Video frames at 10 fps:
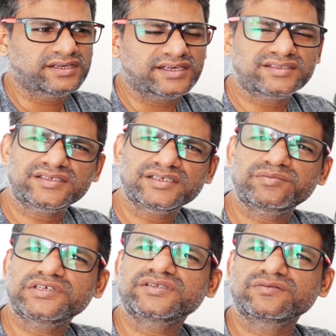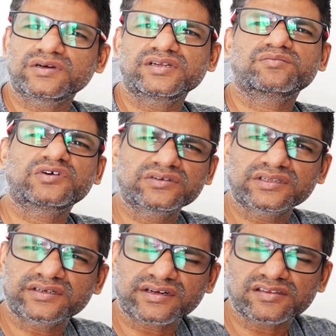SCTP is one
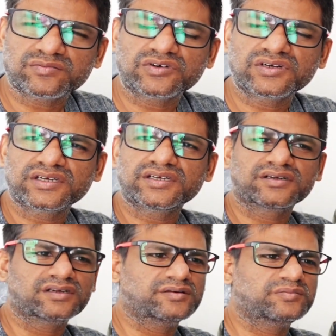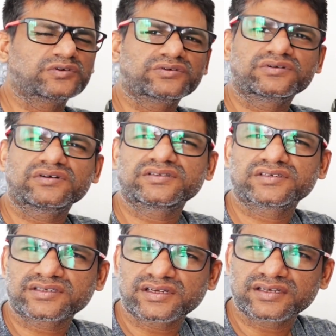among the transport layer protocol,
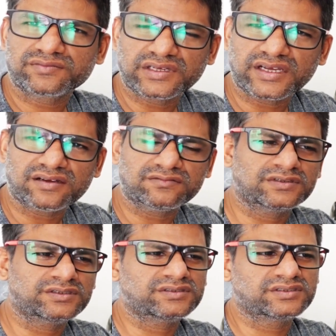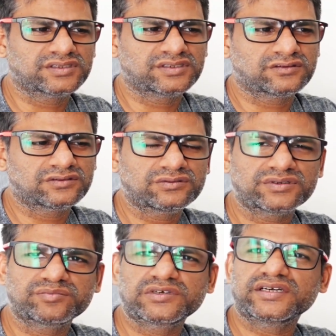just like we have
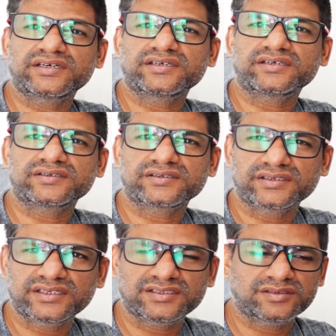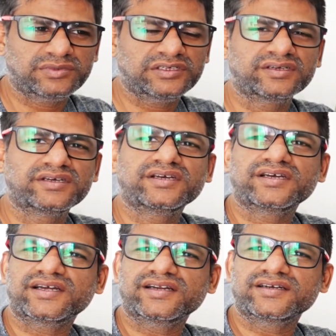UDP and TCP,
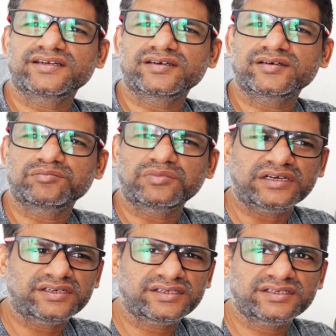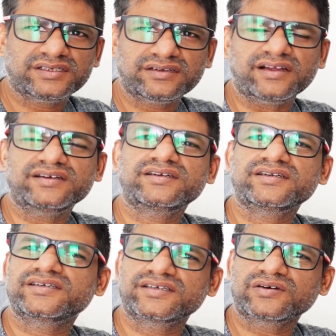and by
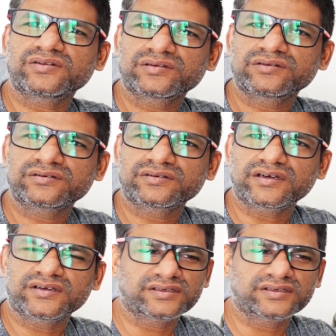standard it also